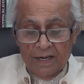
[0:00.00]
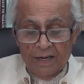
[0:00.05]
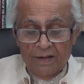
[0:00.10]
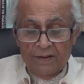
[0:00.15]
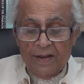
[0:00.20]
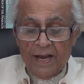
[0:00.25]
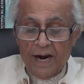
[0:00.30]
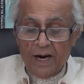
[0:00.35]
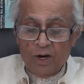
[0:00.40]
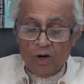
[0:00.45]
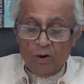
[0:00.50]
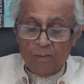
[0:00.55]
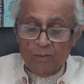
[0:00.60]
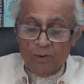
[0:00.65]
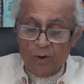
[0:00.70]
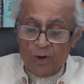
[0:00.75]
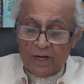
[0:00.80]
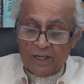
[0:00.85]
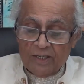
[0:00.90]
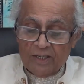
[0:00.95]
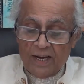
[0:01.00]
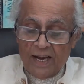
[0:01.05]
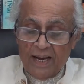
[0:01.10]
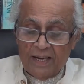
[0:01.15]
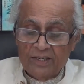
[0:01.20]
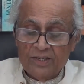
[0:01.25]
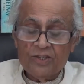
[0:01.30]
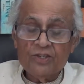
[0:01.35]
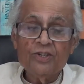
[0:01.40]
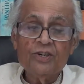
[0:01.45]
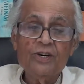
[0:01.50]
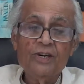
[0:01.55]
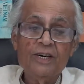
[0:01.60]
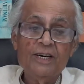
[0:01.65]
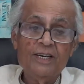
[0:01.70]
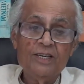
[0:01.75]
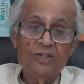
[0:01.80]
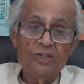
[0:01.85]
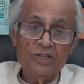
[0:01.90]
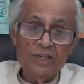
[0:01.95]
That of USA is
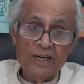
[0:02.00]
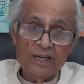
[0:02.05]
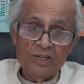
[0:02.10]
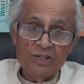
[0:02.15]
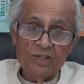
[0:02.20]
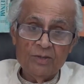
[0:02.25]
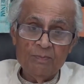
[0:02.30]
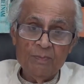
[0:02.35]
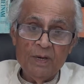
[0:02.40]
36